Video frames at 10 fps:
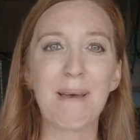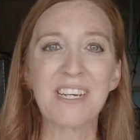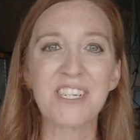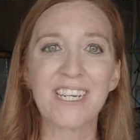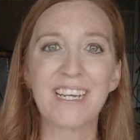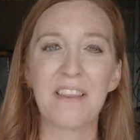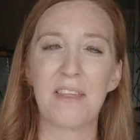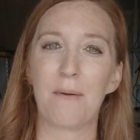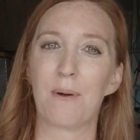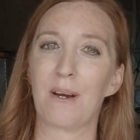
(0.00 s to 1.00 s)
to mention
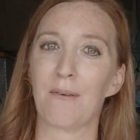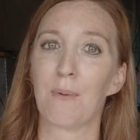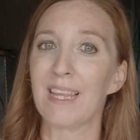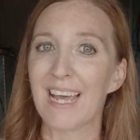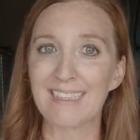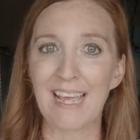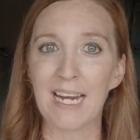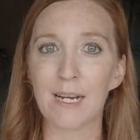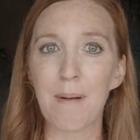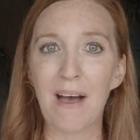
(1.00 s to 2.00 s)
that we're really
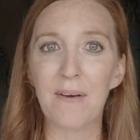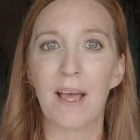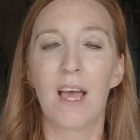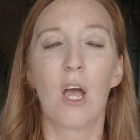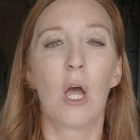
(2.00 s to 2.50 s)
excited about,